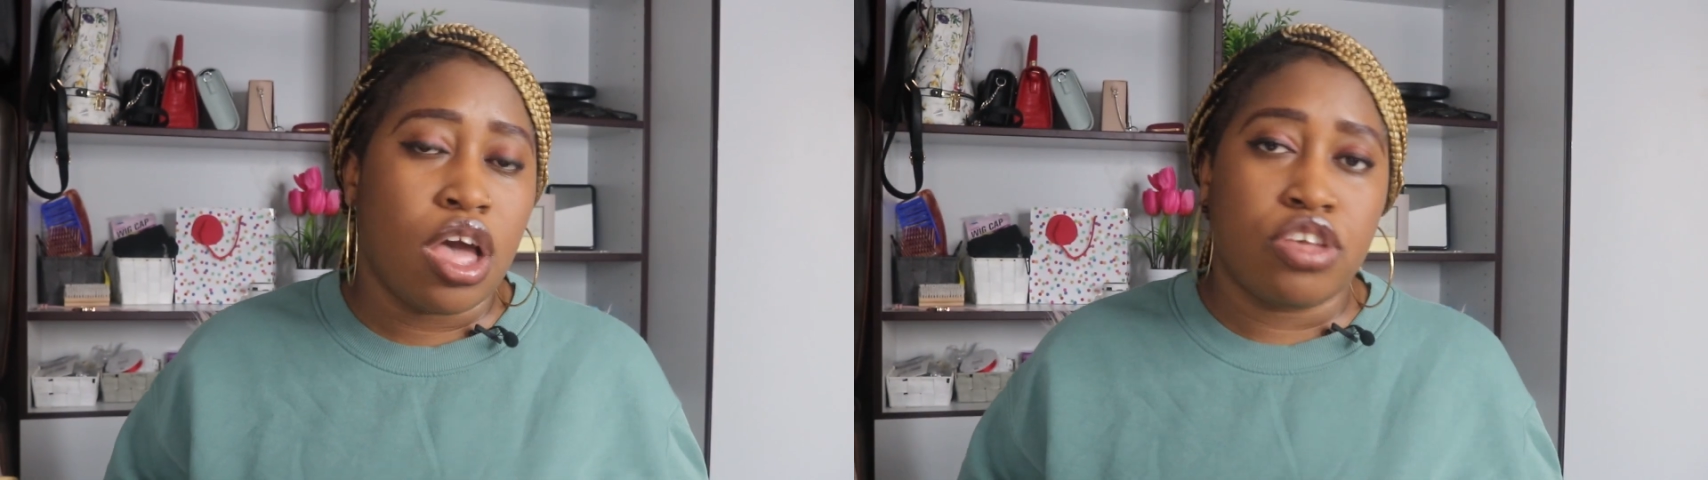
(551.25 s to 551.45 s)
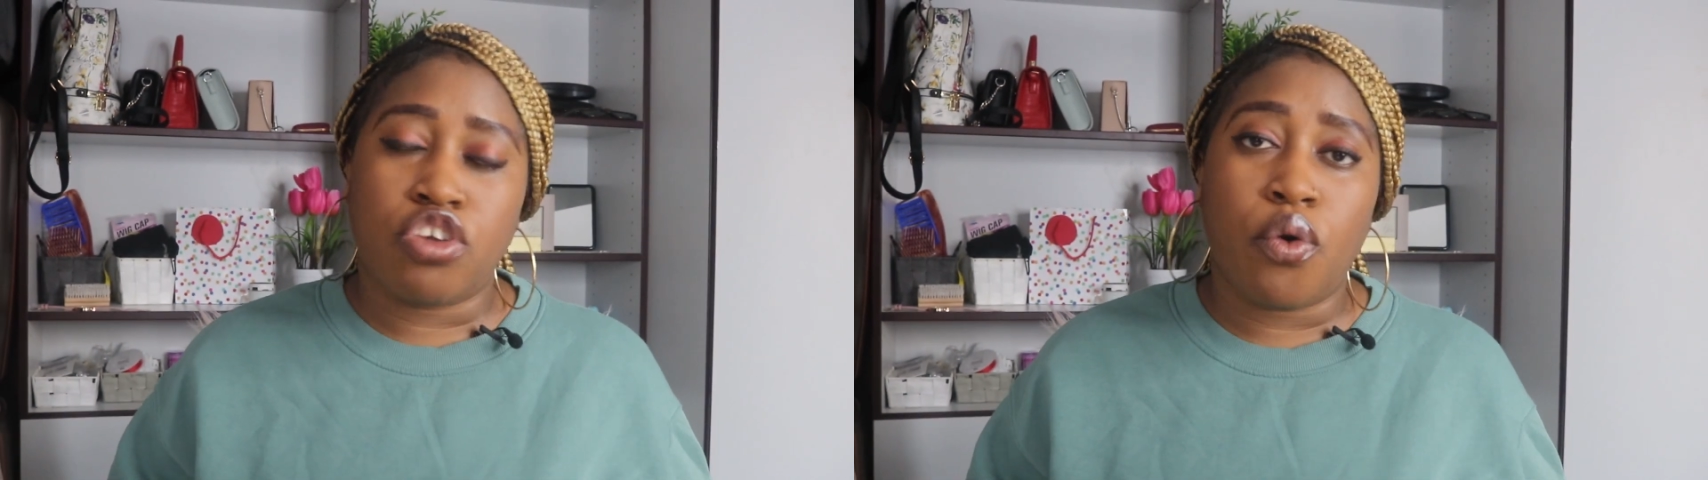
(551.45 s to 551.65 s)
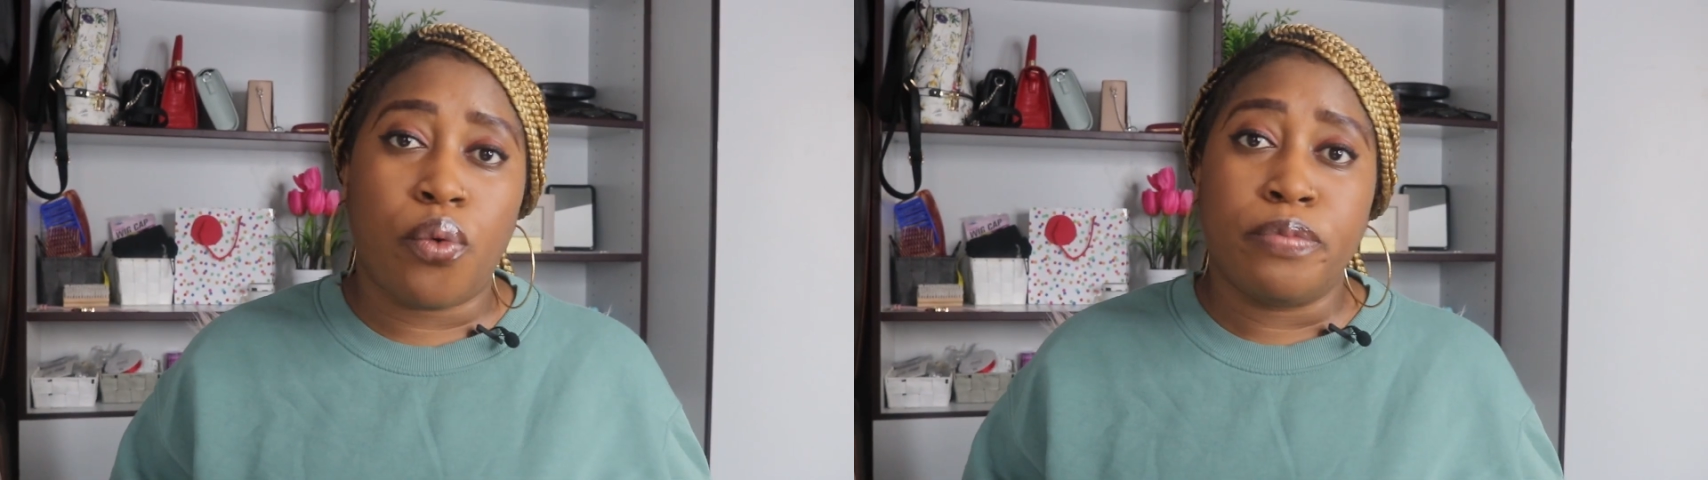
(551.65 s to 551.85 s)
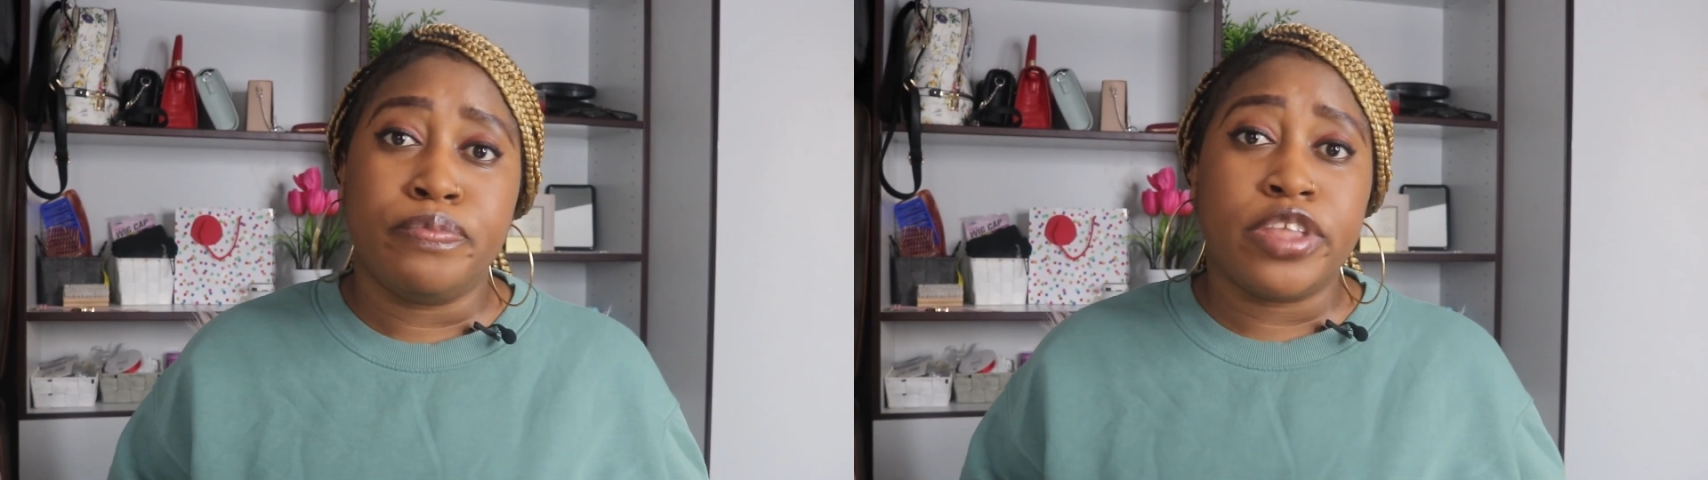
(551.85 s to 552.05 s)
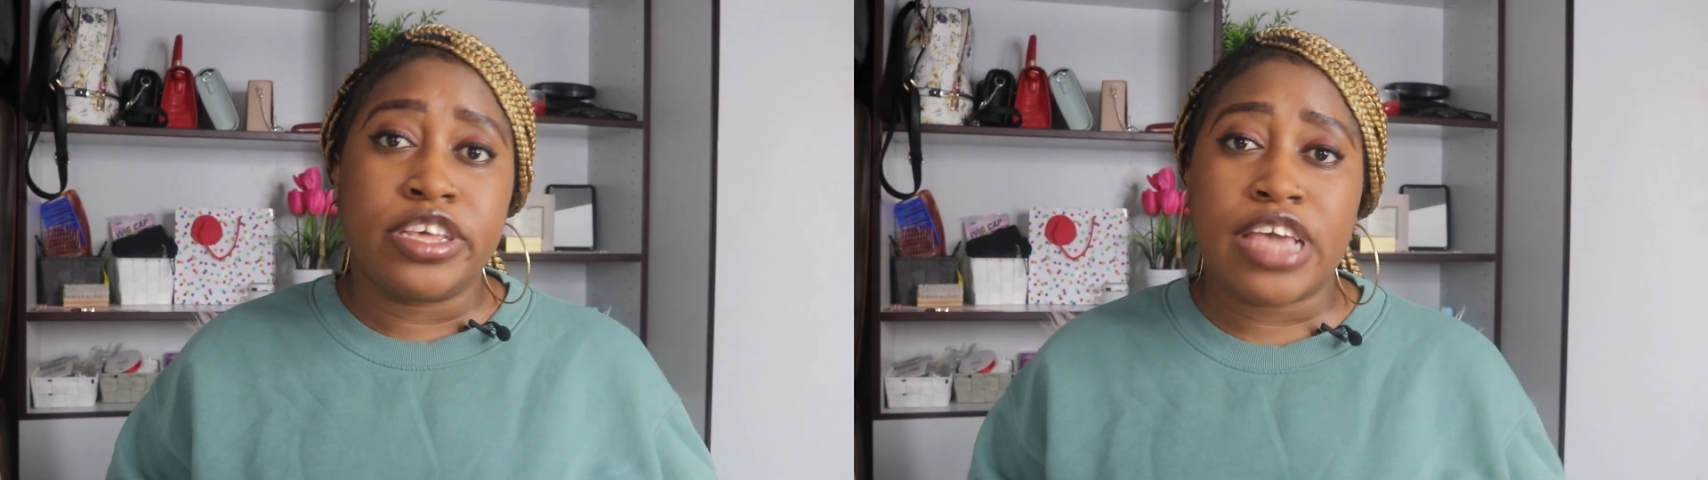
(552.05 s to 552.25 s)
So
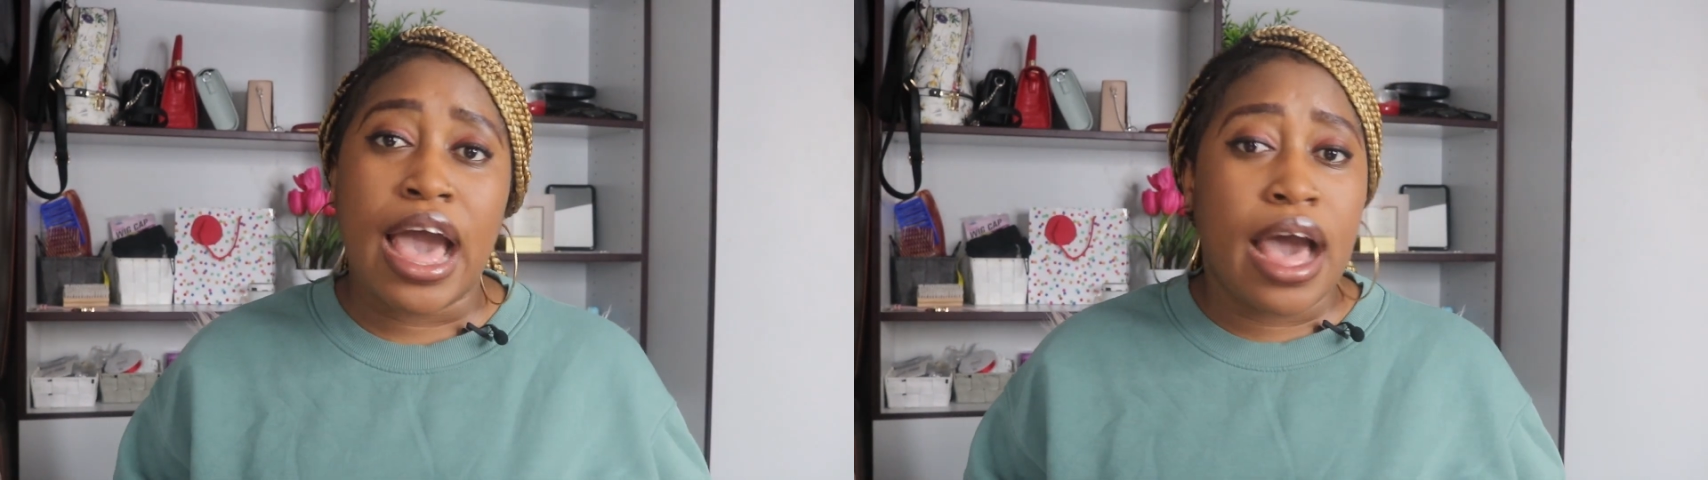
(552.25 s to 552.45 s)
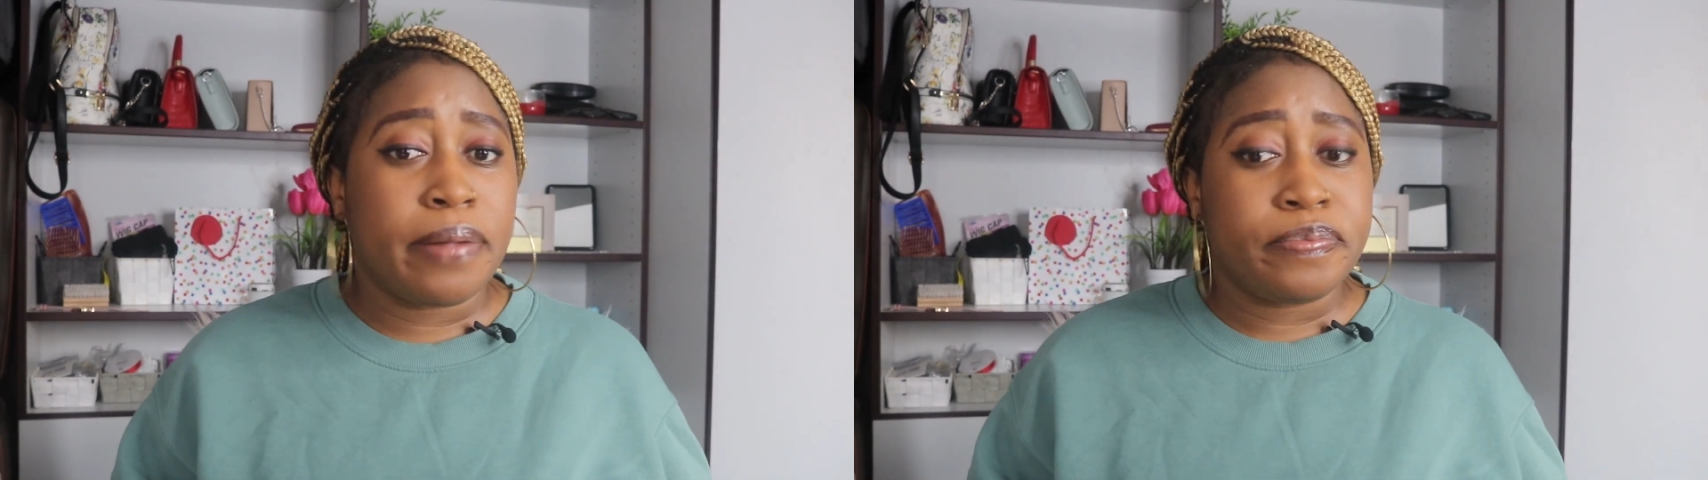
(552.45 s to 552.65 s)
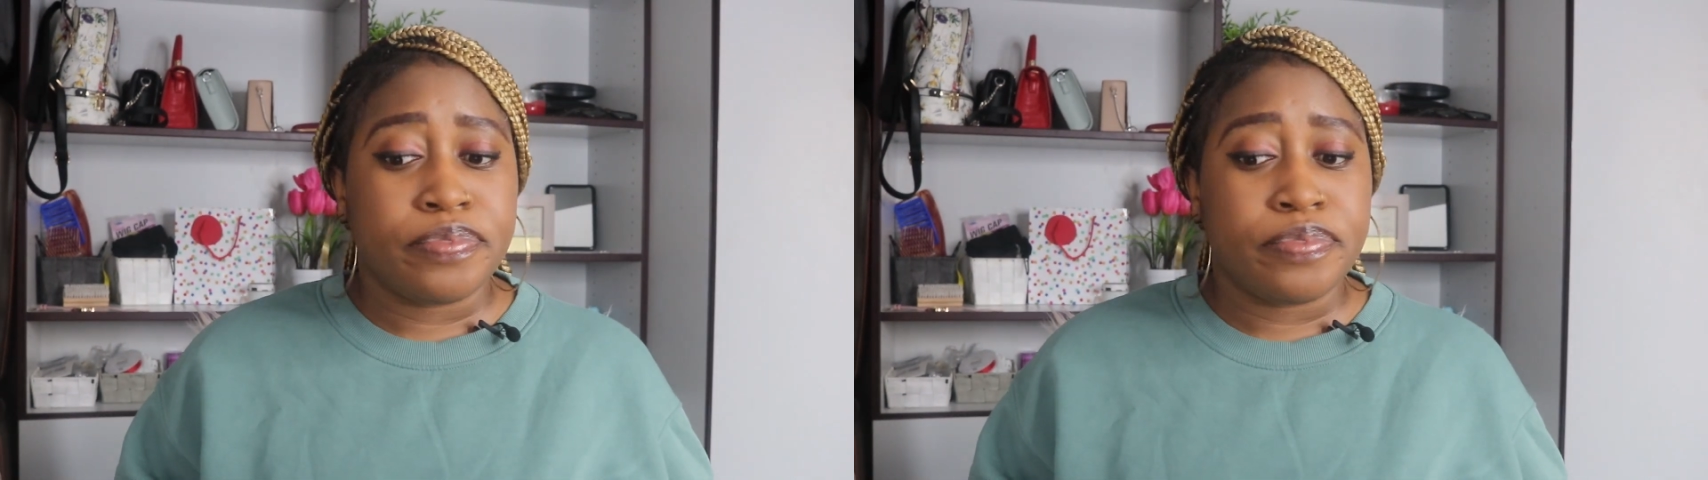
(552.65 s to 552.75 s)
yeah,